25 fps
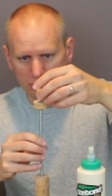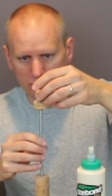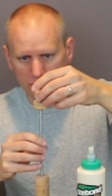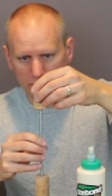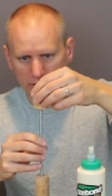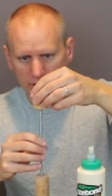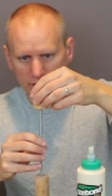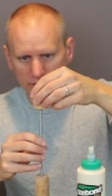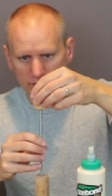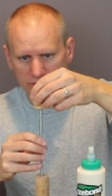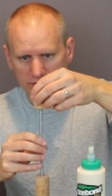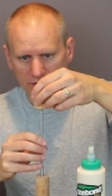
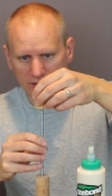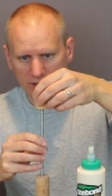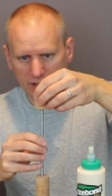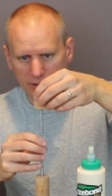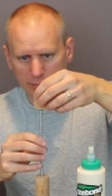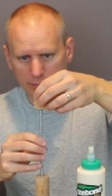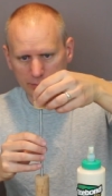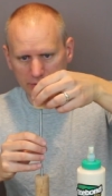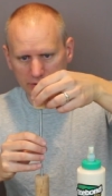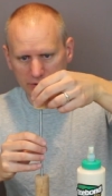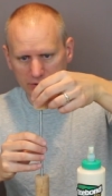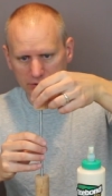we're going to
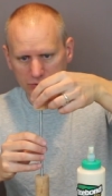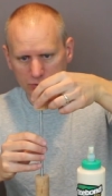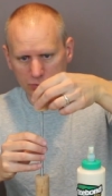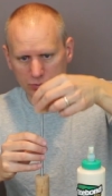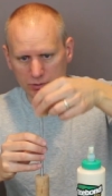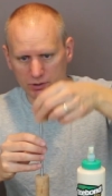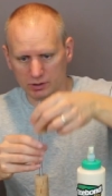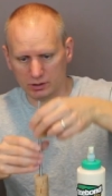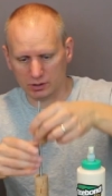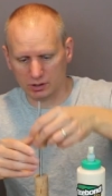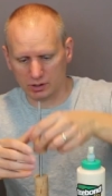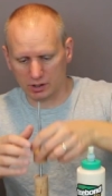top this
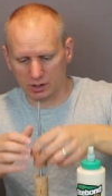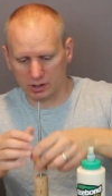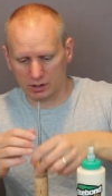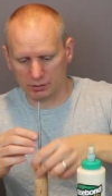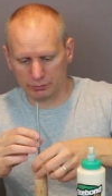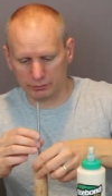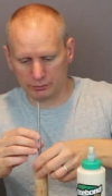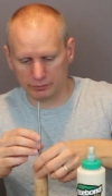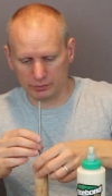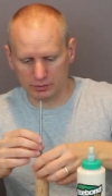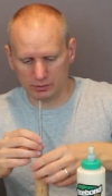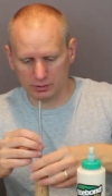one
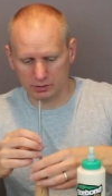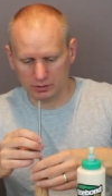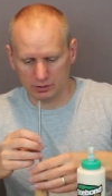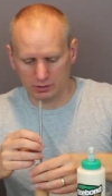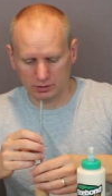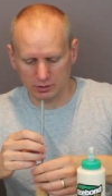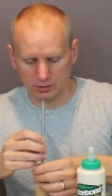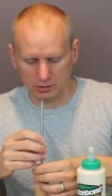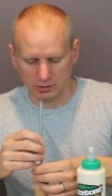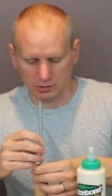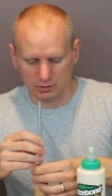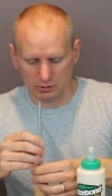off
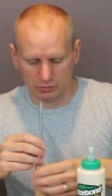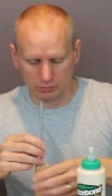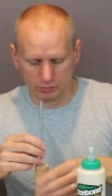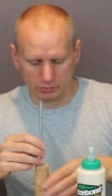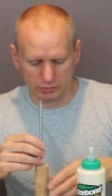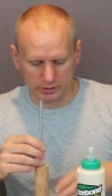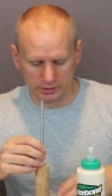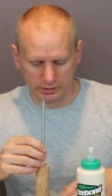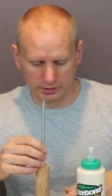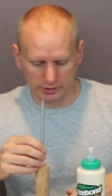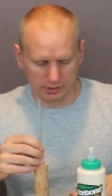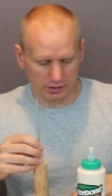
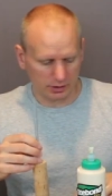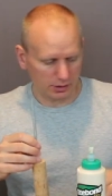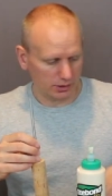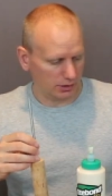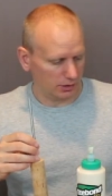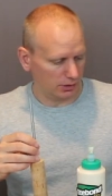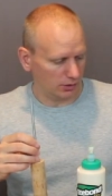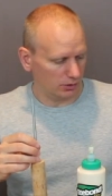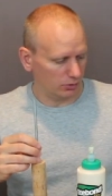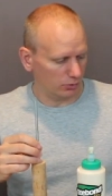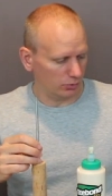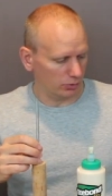with
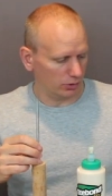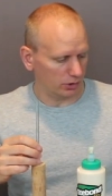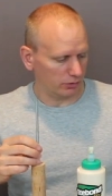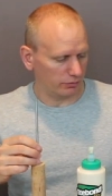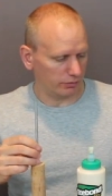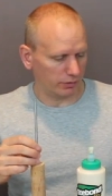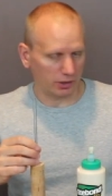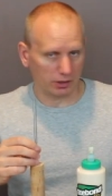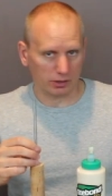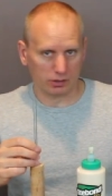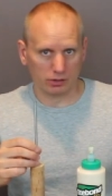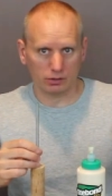one
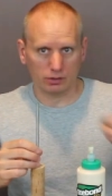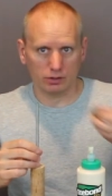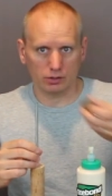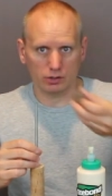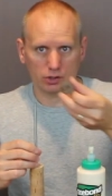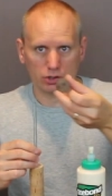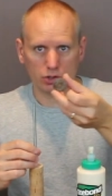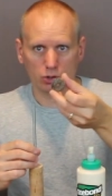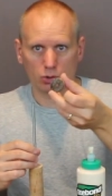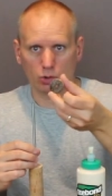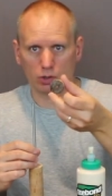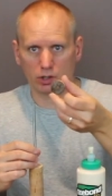of our
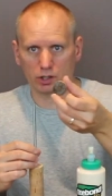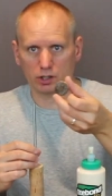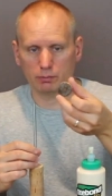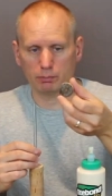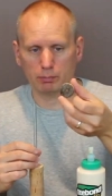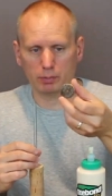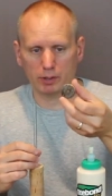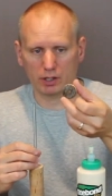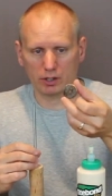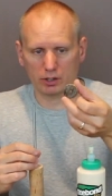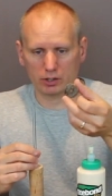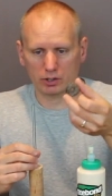
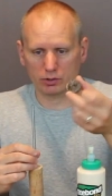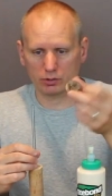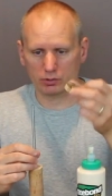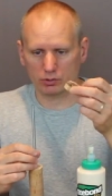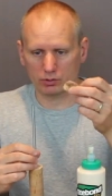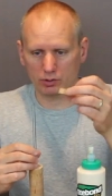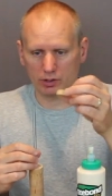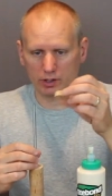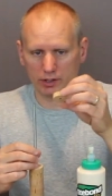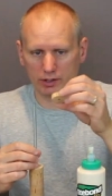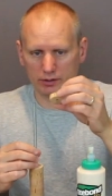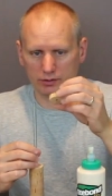cork
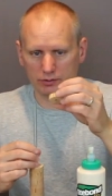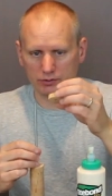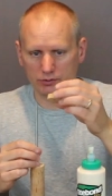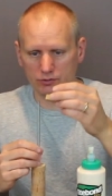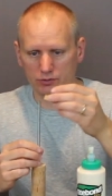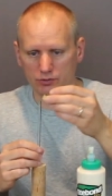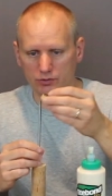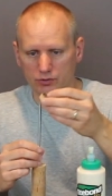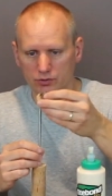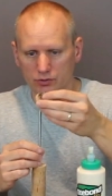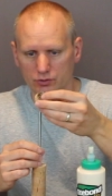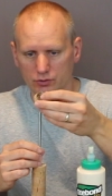bark
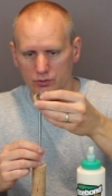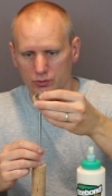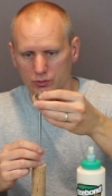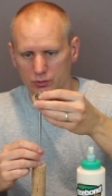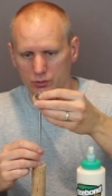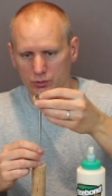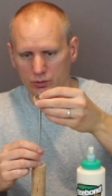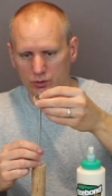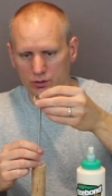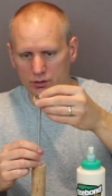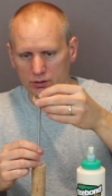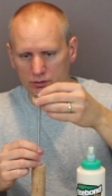rings
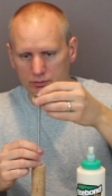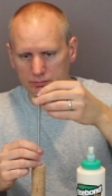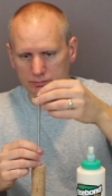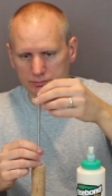too.